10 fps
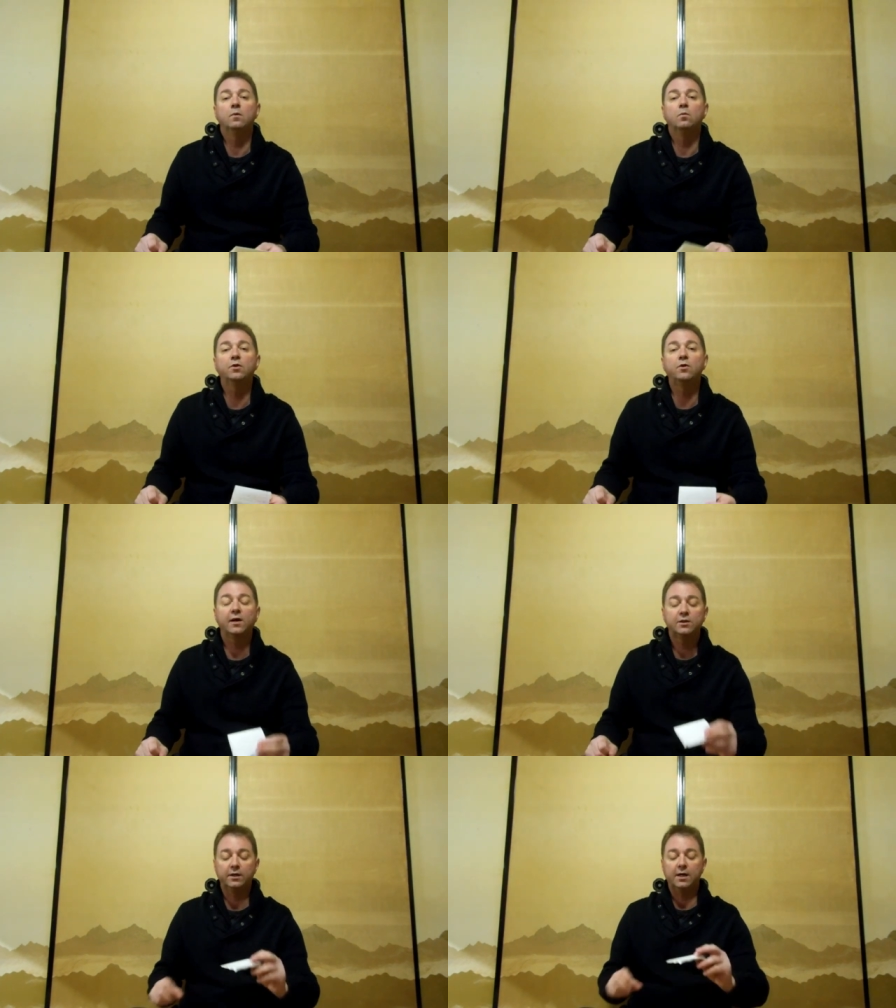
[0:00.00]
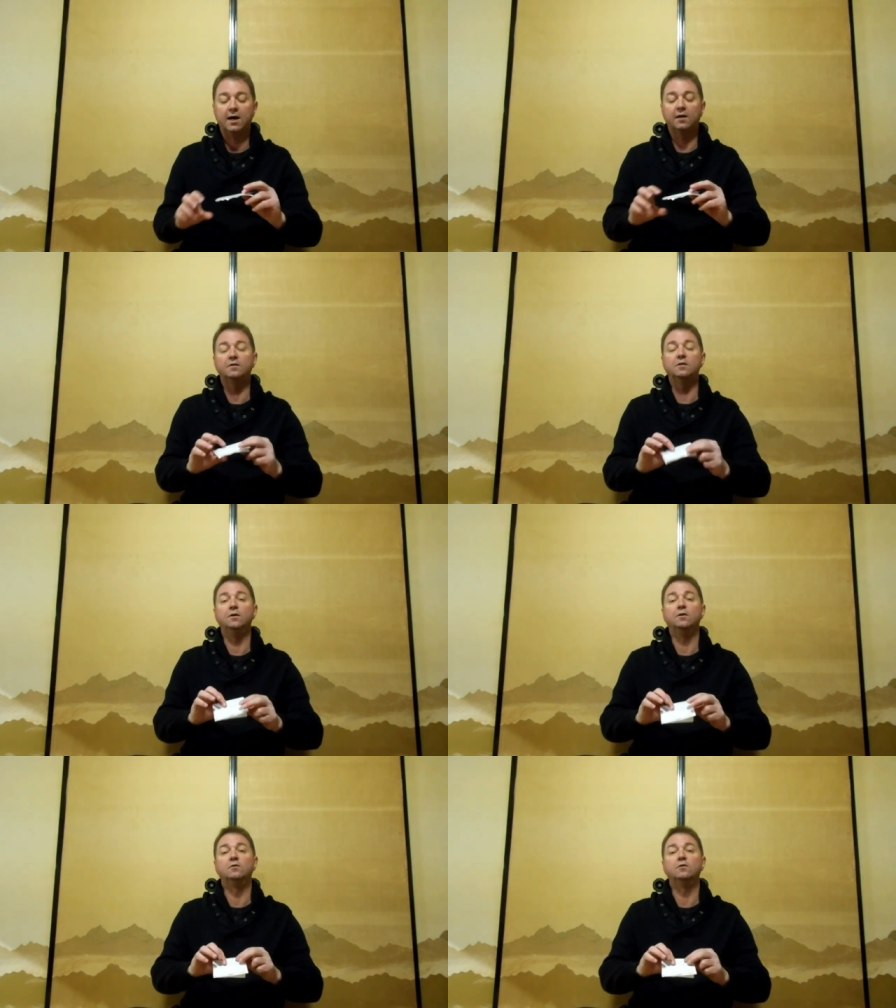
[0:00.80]
What they're actually asking you
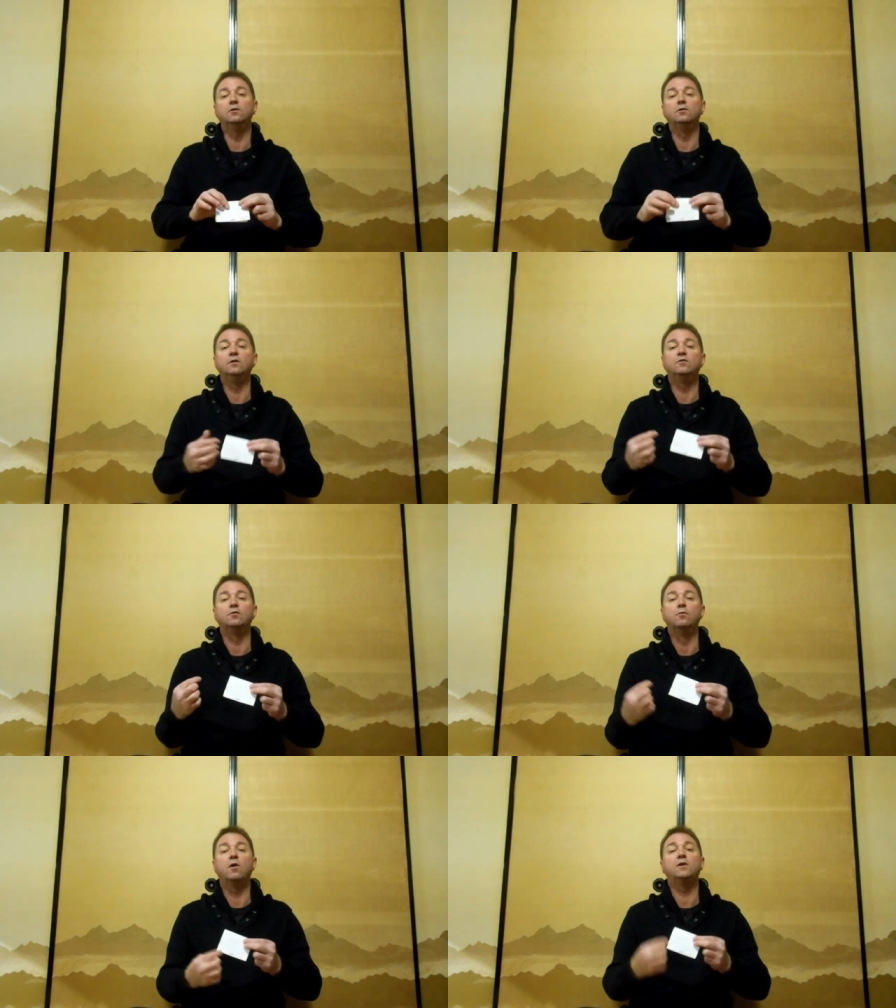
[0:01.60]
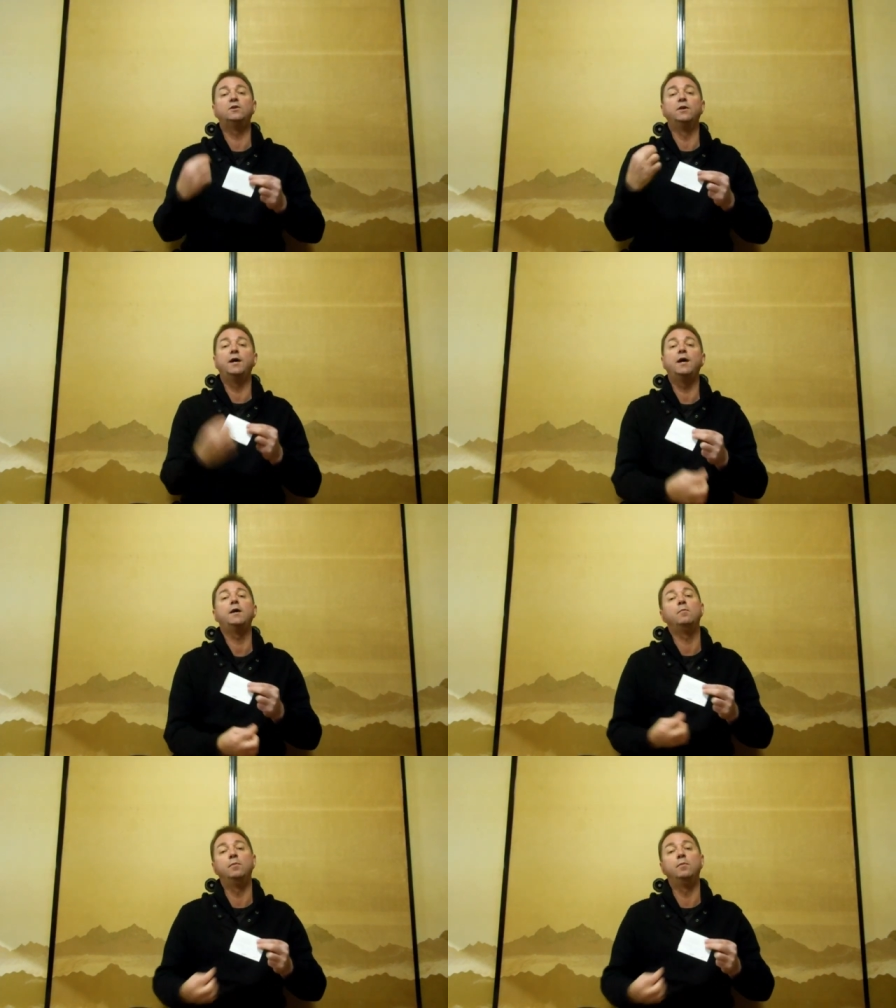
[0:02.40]
to do is to write your name.